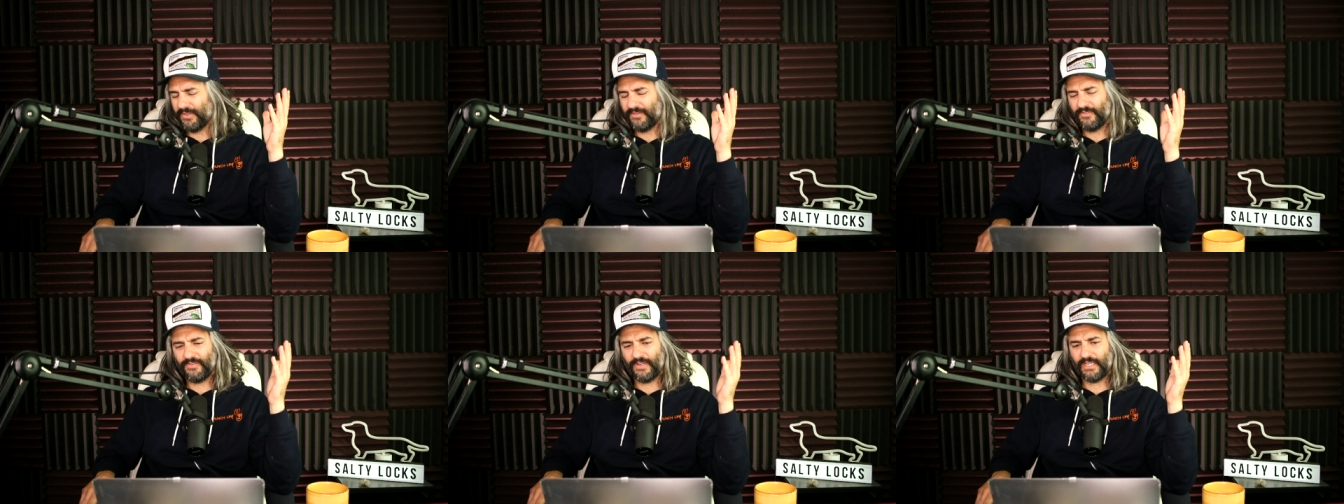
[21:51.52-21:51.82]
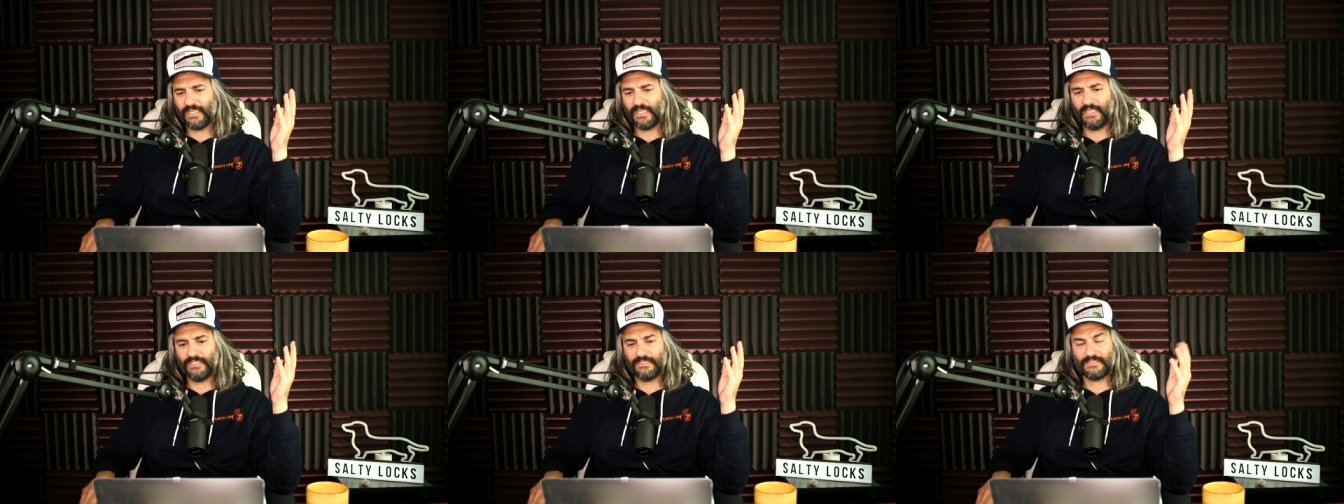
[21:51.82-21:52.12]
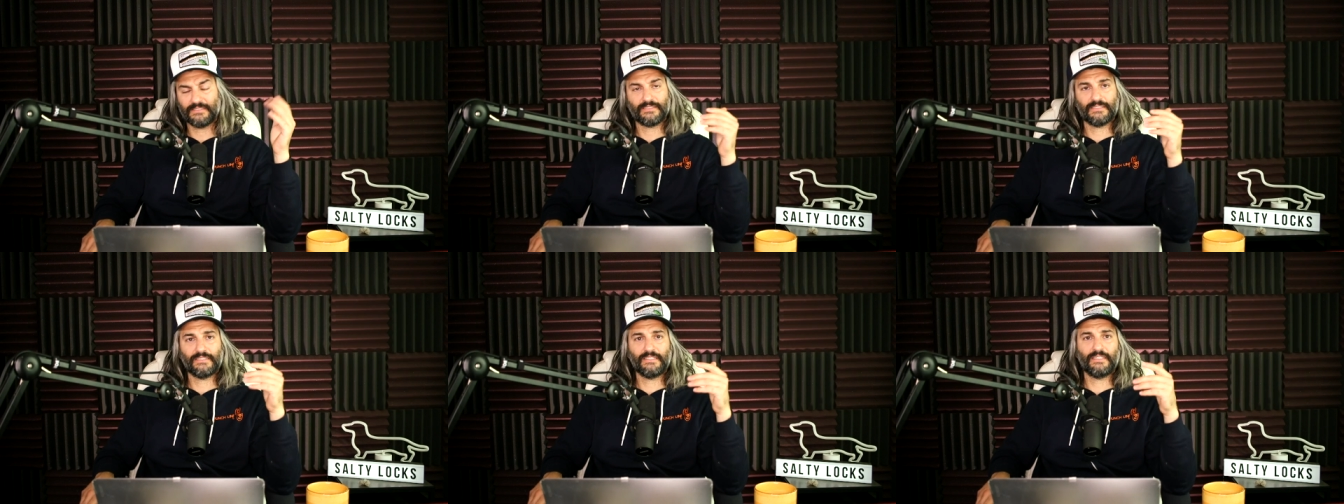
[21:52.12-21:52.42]
the fuck it
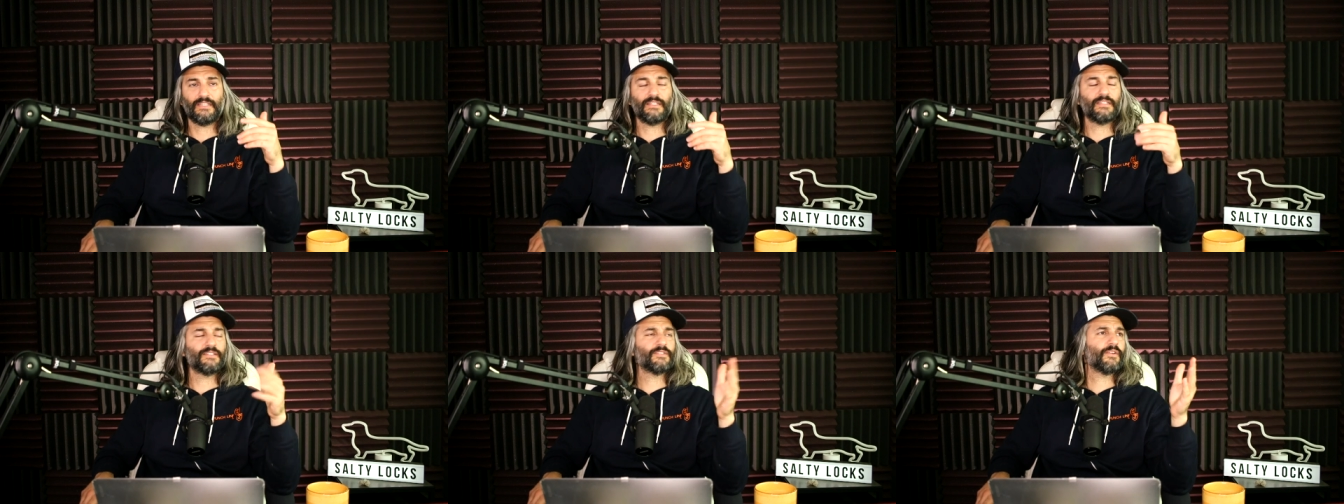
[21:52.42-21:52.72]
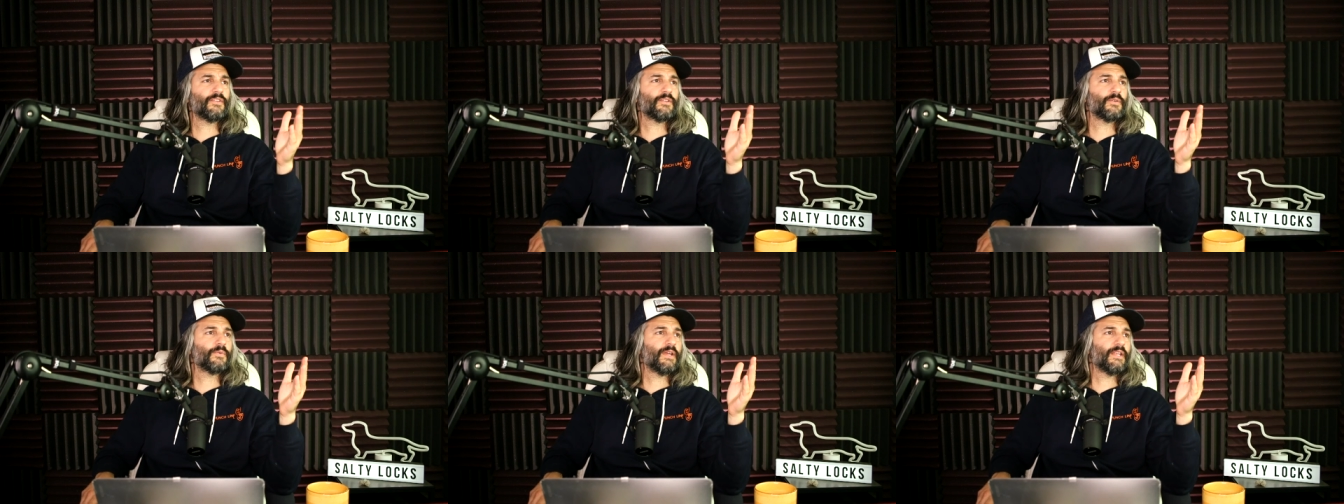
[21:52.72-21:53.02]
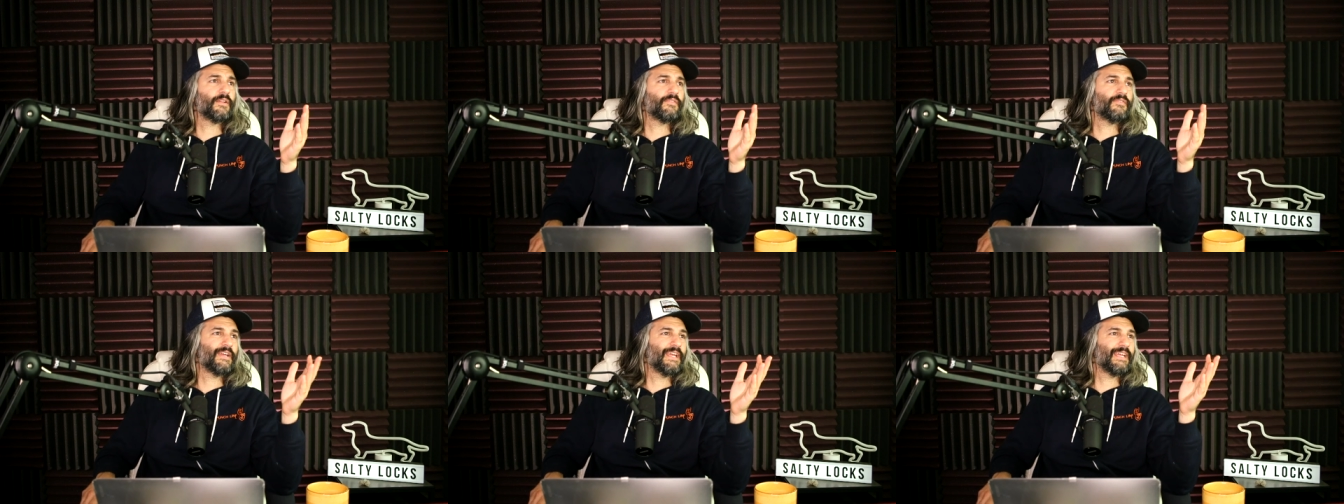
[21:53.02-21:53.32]
is. Either on the way
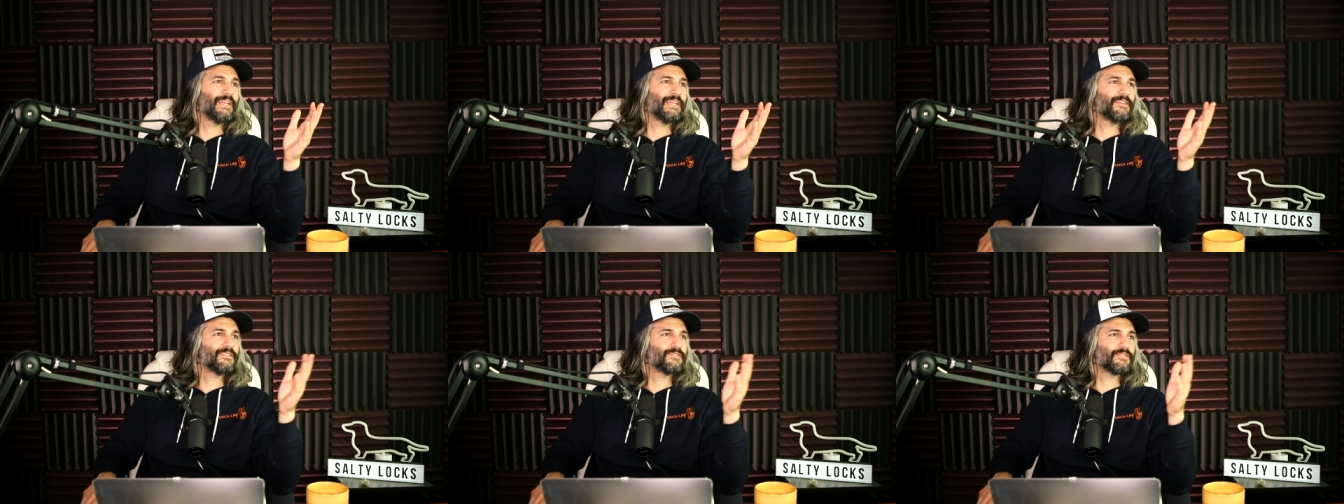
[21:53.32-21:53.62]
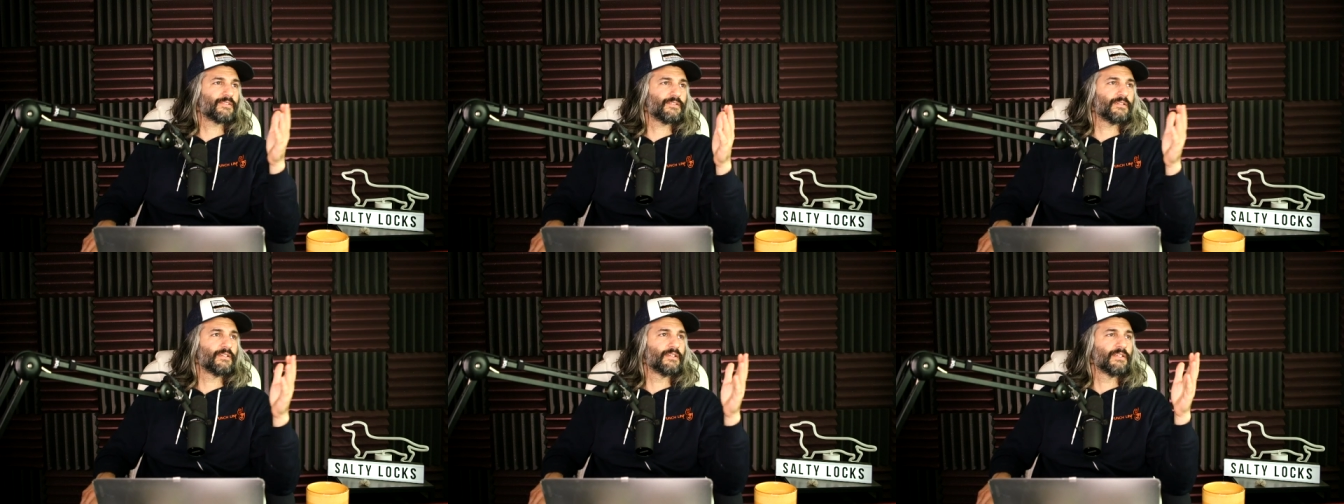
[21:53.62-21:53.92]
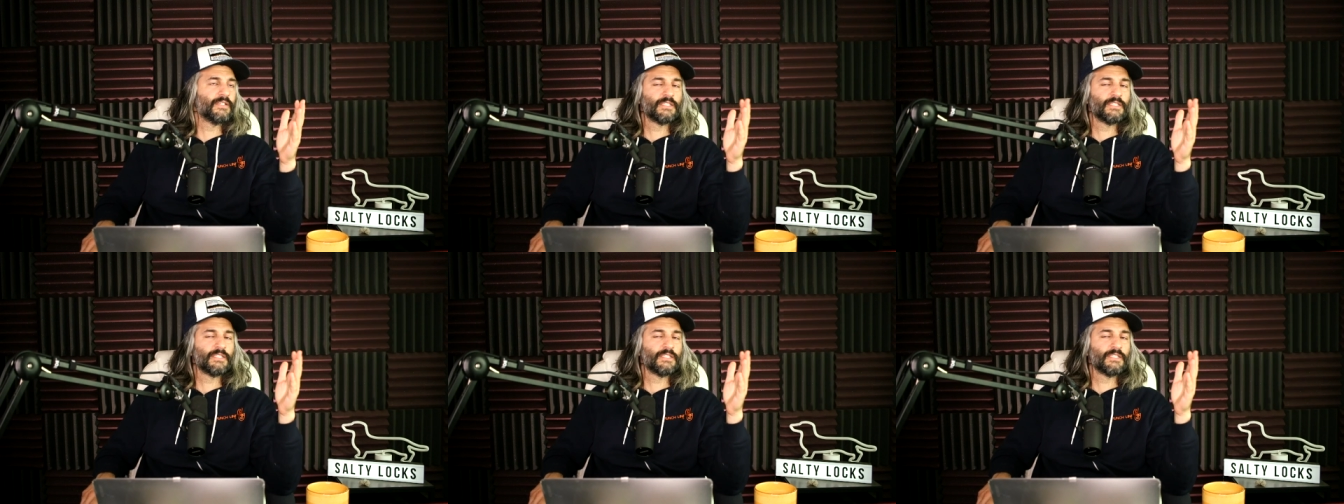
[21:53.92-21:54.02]
to Vegas or